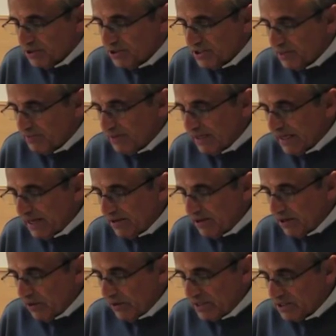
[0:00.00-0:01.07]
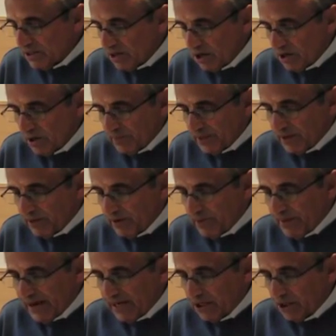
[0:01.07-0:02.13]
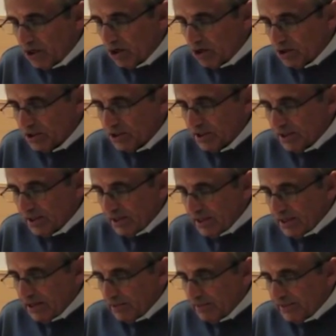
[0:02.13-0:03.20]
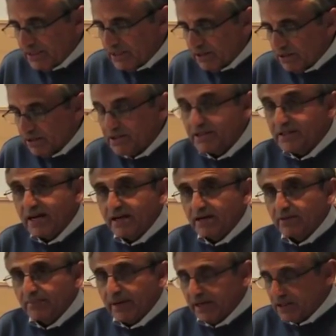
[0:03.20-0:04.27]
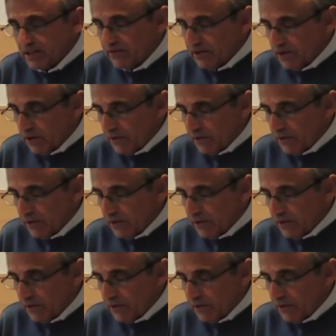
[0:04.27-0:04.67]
to stimulate the US economy remain locked in the political stalemate of the